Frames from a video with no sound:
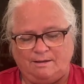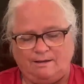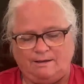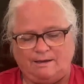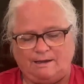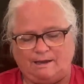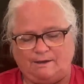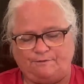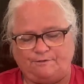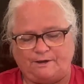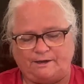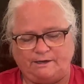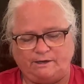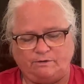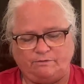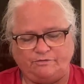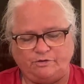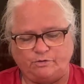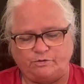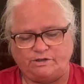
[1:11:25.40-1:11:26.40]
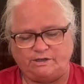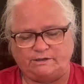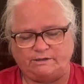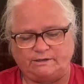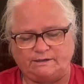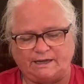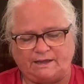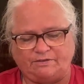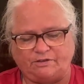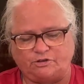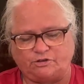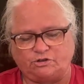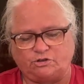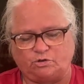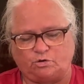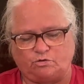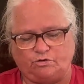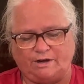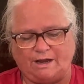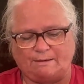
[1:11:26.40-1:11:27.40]
If any of you didn't get the
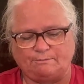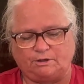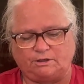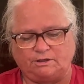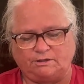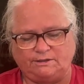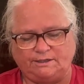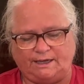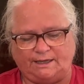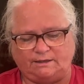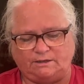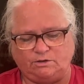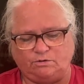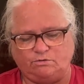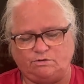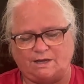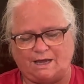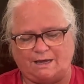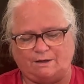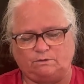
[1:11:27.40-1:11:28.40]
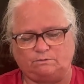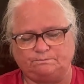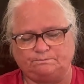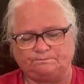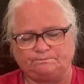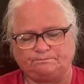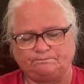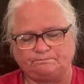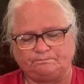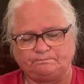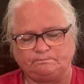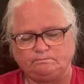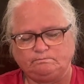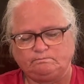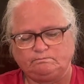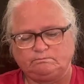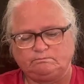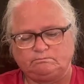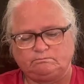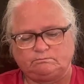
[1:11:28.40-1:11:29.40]
story, I'm going to tell you now.
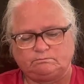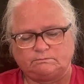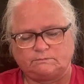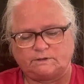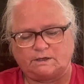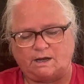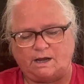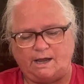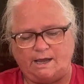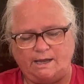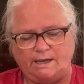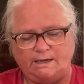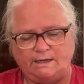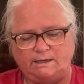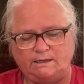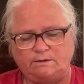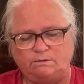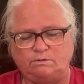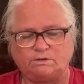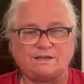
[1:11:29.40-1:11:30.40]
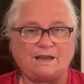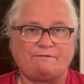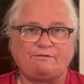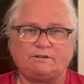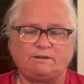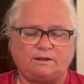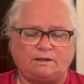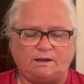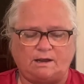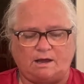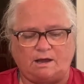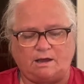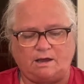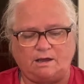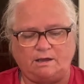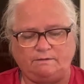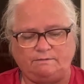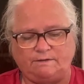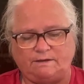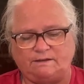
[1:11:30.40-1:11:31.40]
I was having the
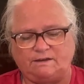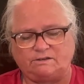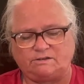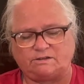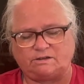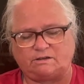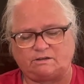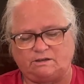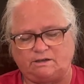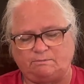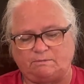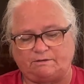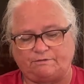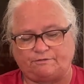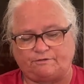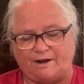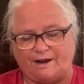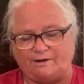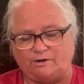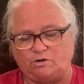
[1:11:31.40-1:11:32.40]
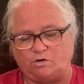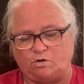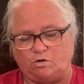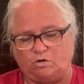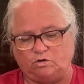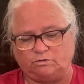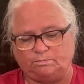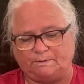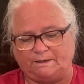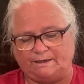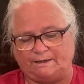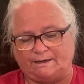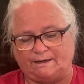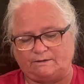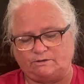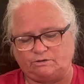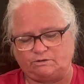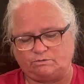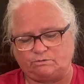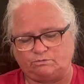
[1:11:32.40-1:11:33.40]
live, and then suddenly my friend called me, and I
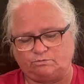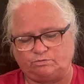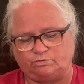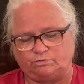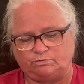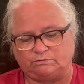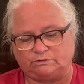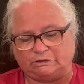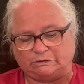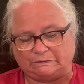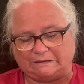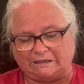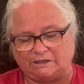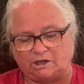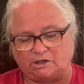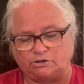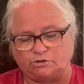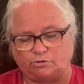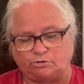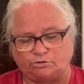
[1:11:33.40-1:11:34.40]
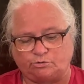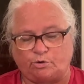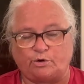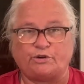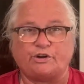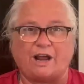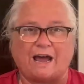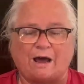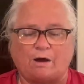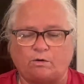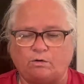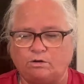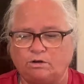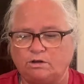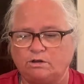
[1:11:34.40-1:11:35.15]
just, oh, no, I can't talk to her now.